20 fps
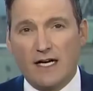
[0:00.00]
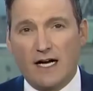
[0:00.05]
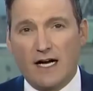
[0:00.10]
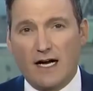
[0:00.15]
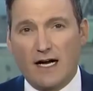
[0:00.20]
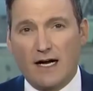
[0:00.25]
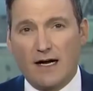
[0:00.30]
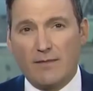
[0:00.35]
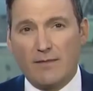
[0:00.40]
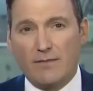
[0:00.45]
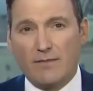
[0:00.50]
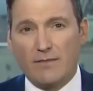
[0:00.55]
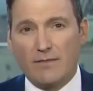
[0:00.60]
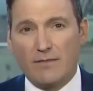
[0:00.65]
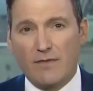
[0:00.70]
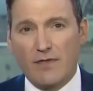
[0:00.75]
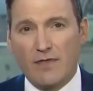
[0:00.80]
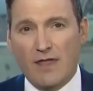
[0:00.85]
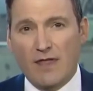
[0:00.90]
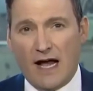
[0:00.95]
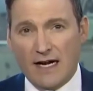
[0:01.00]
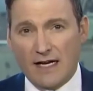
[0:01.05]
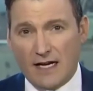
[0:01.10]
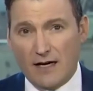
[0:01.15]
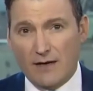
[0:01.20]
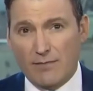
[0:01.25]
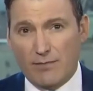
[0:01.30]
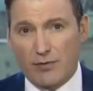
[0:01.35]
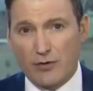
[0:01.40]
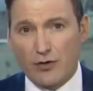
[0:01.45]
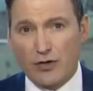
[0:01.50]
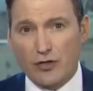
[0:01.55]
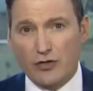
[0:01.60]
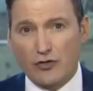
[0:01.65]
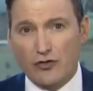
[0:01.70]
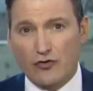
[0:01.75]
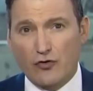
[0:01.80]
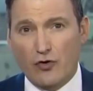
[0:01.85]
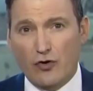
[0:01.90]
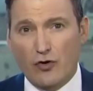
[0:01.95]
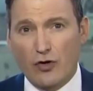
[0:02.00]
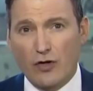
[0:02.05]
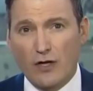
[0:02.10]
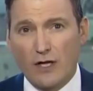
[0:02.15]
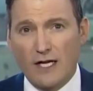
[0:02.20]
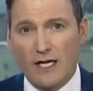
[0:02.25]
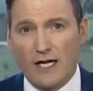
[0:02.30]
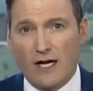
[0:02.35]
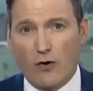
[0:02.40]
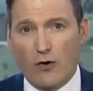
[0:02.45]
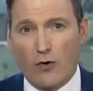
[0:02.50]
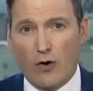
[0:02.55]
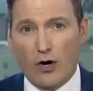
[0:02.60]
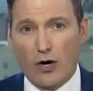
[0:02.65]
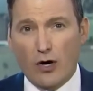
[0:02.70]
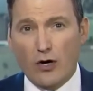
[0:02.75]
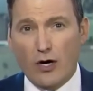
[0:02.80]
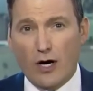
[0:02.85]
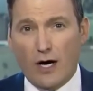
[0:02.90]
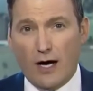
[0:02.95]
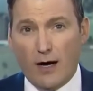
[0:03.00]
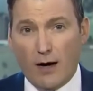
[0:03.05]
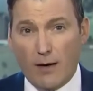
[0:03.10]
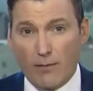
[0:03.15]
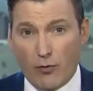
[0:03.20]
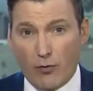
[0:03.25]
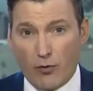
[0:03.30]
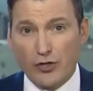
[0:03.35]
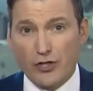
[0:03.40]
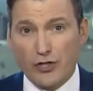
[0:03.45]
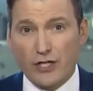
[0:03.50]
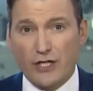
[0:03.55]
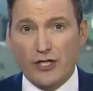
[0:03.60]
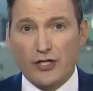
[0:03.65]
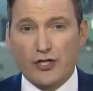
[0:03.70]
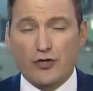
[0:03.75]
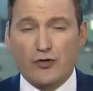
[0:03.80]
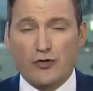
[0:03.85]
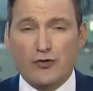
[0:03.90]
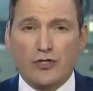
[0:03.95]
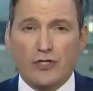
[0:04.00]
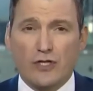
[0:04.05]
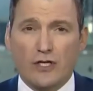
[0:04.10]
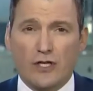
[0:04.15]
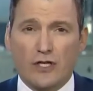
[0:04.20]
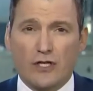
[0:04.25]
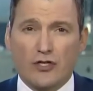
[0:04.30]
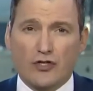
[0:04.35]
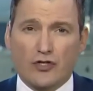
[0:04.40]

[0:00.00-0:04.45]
that kind of birth control or abortion issues.